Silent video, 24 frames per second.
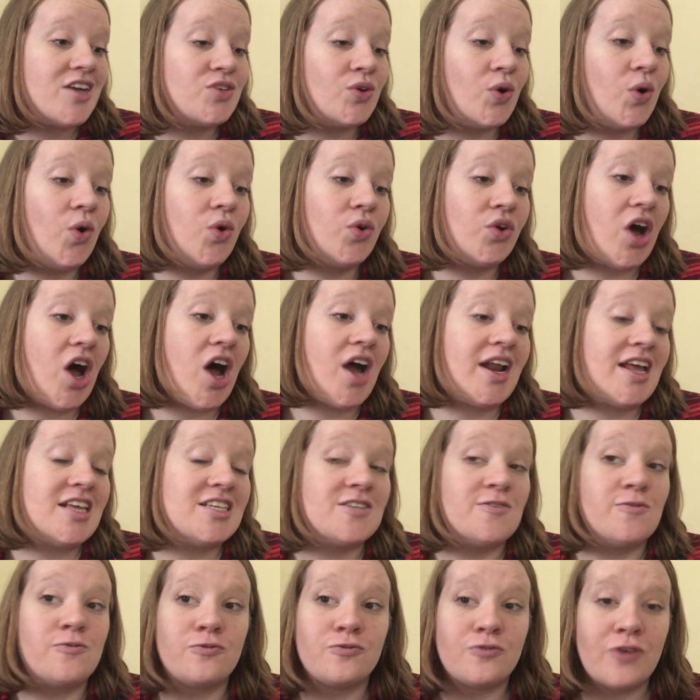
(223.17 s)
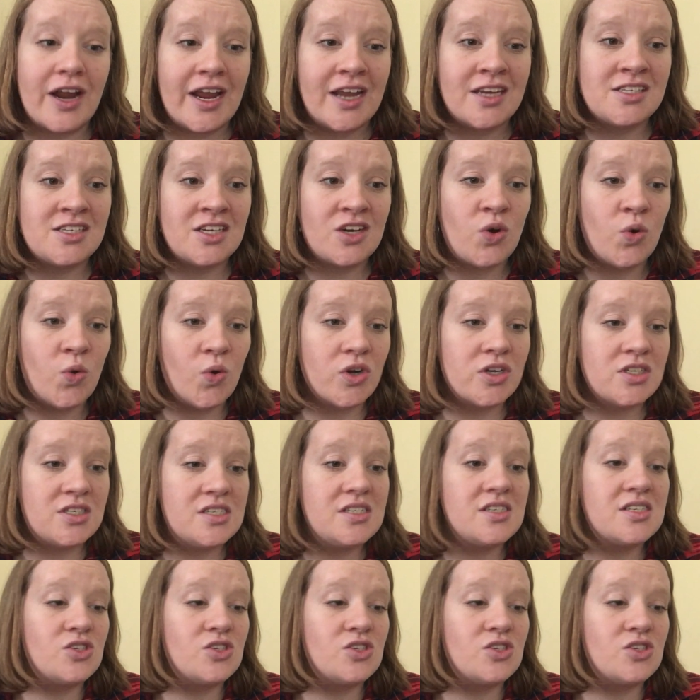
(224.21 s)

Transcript: to hold on as the frantic horses